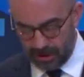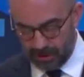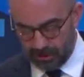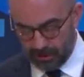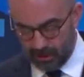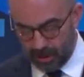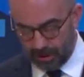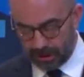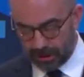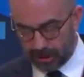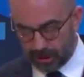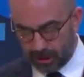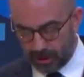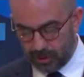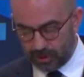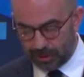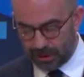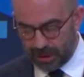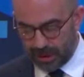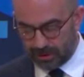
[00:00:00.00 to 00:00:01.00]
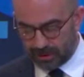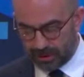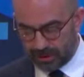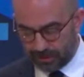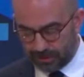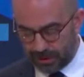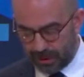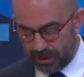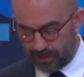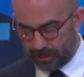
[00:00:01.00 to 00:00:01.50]
More than
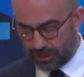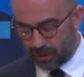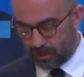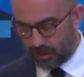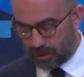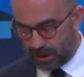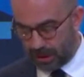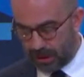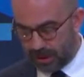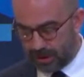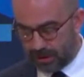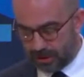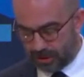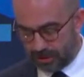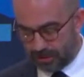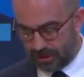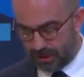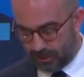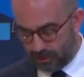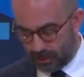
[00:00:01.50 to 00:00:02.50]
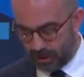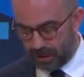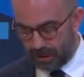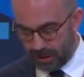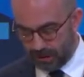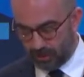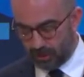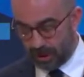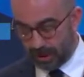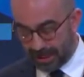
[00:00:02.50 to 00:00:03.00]
2,000 people were injured,
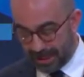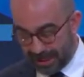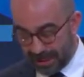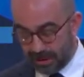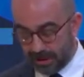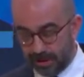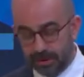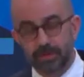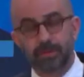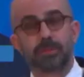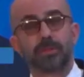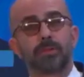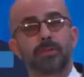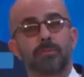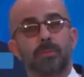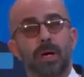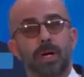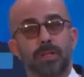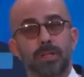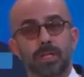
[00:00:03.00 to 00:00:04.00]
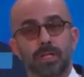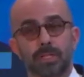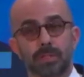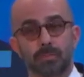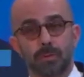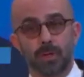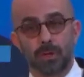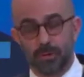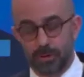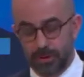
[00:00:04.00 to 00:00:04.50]
were killed by the
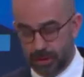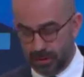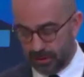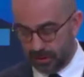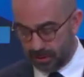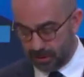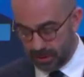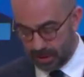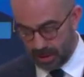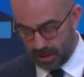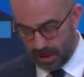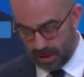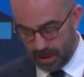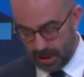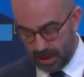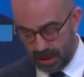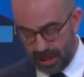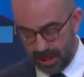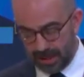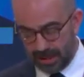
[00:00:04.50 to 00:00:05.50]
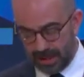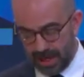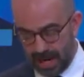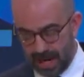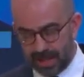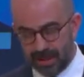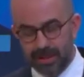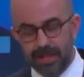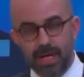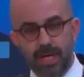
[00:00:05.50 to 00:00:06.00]
explosion, and
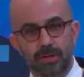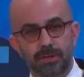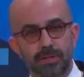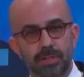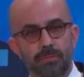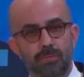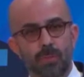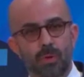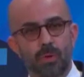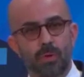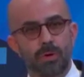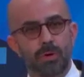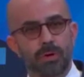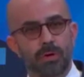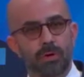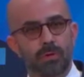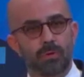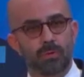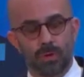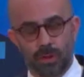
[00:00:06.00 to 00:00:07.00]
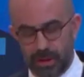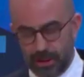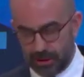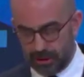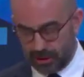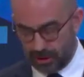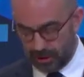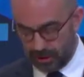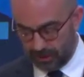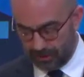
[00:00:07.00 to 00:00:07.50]
9,000 more were
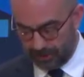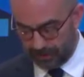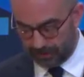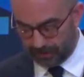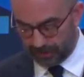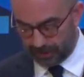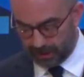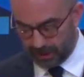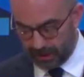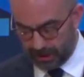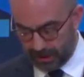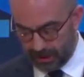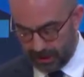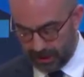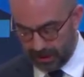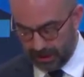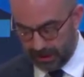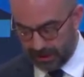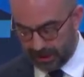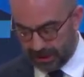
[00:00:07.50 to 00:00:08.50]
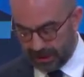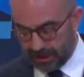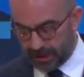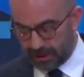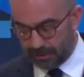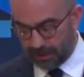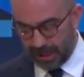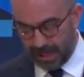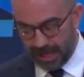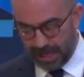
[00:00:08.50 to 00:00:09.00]
injured. Indeed,
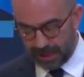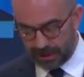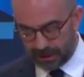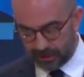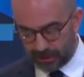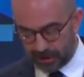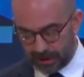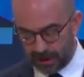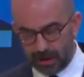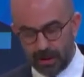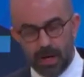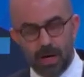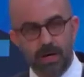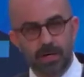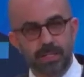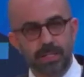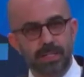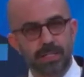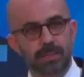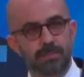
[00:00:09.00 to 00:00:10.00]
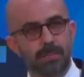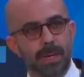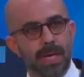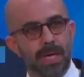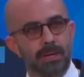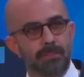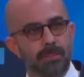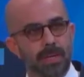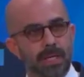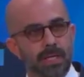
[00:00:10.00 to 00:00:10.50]
the blast was the largest
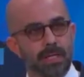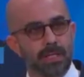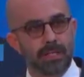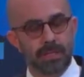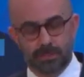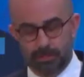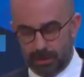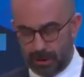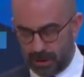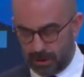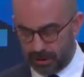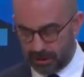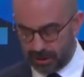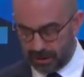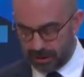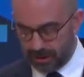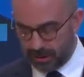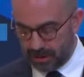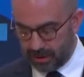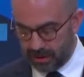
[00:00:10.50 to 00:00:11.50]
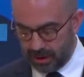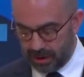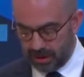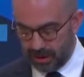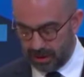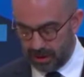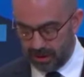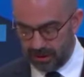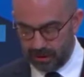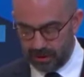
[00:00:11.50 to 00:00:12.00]
man-made explosion
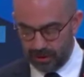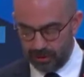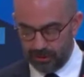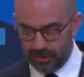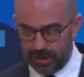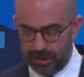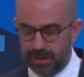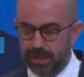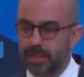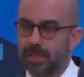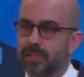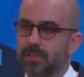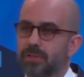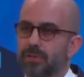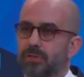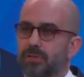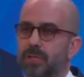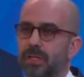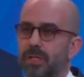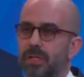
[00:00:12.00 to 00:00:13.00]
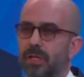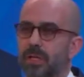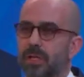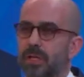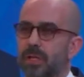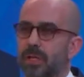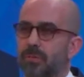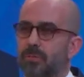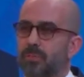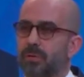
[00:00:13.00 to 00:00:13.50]
in human history
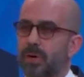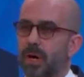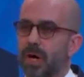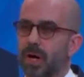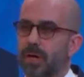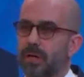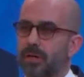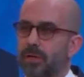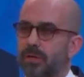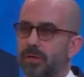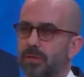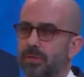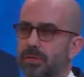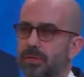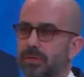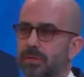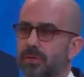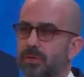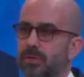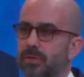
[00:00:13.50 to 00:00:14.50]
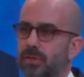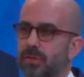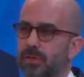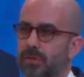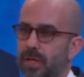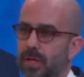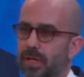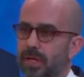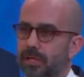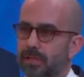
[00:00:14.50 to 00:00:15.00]
prior to the
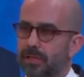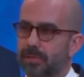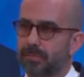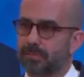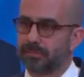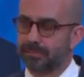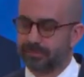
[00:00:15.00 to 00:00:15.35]
nuclear age.